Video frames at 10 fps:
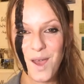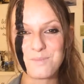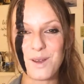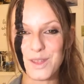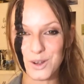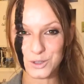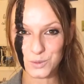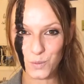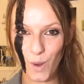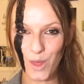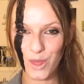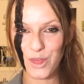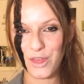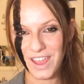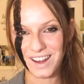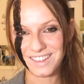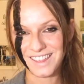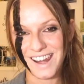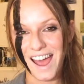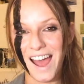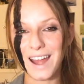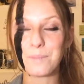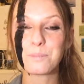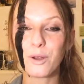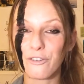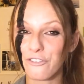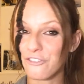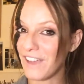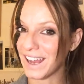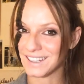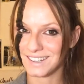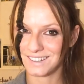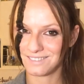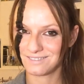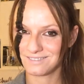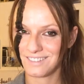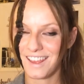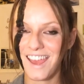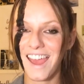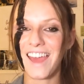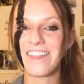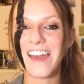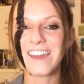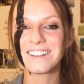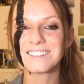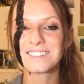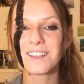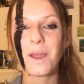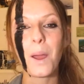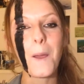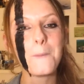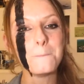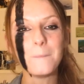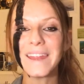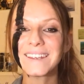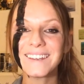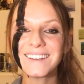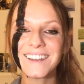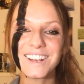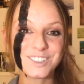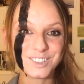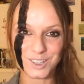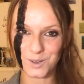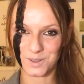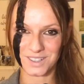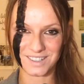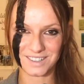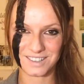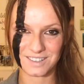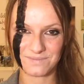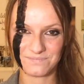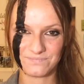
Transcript: But there's one thing that I perfected, and that is making excuses.